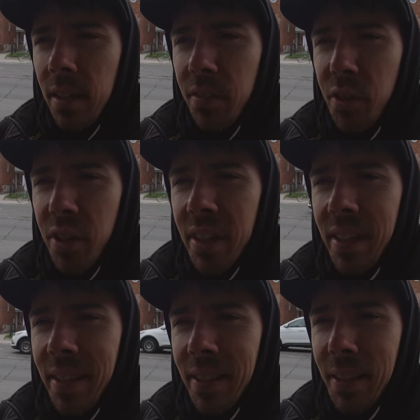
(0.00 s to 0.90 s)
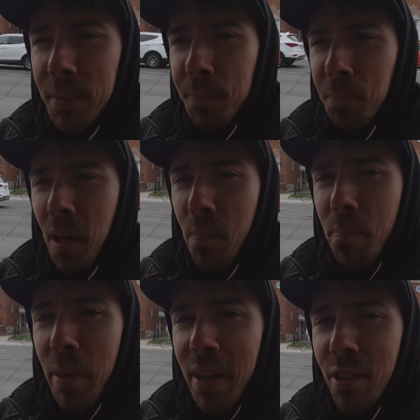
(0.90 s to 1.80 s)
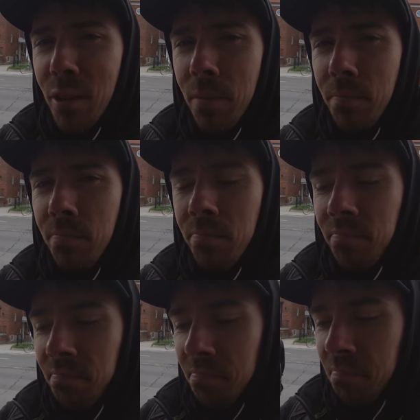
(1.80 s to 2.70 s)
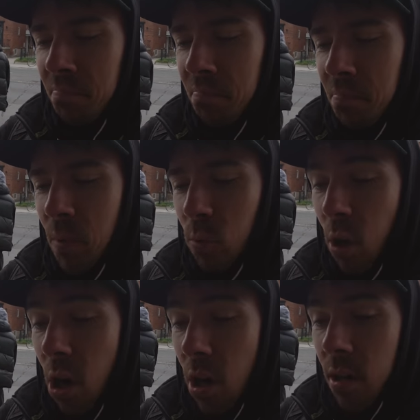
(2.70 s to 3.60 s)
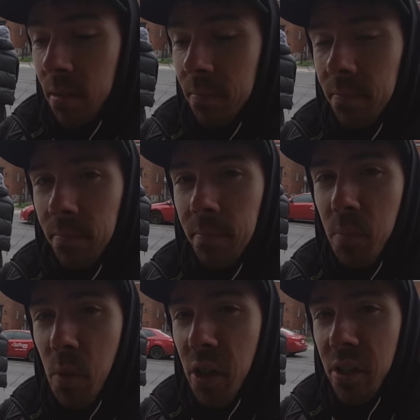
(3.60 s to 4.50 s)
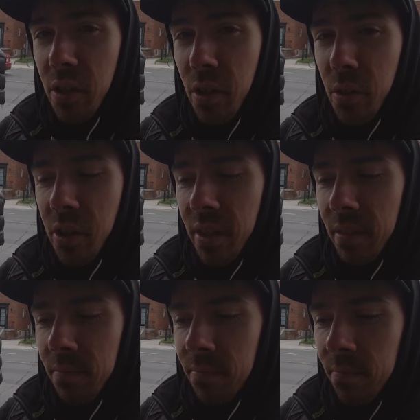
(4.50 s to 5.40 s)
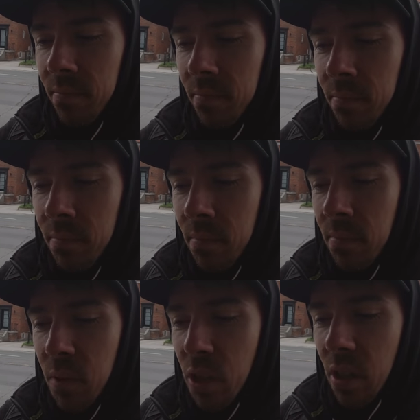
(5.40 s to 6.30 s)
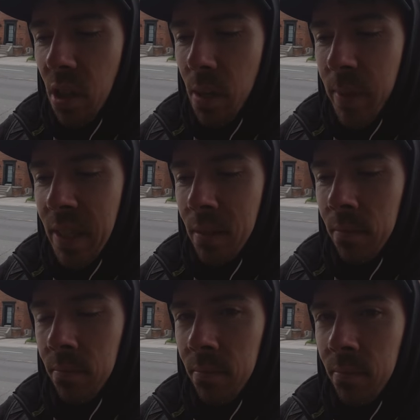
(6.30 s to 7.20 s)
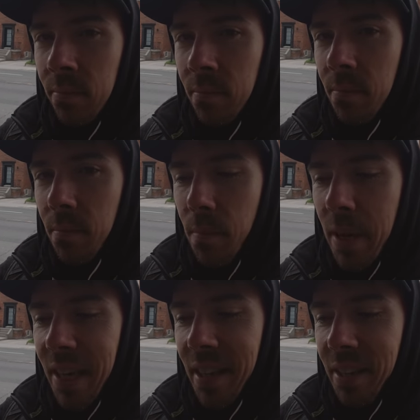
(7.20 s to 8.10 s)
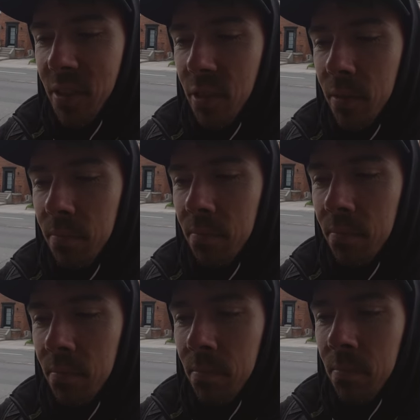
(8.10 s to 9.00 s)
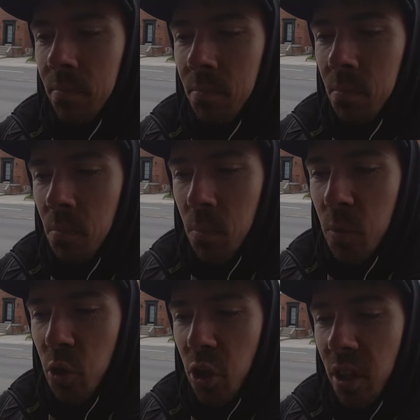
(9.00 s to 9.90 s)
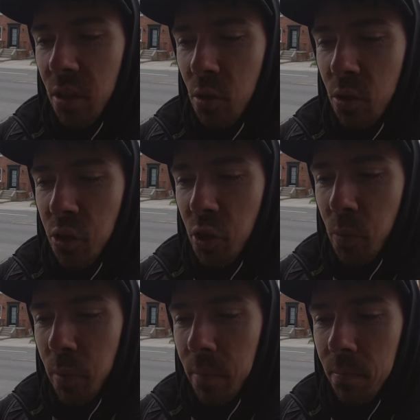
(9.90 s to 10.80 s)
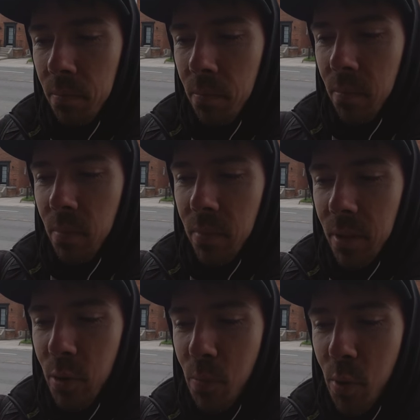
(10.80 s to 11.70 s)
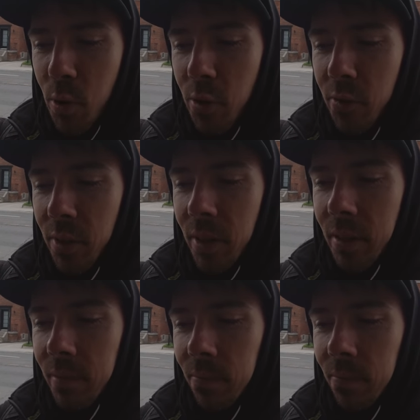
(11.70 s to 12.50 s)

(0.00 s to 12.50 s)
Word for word: If you're eating a bagel raw, you didn't toast it, salami, mayonnaise, chicken noodle soup that you poured over it,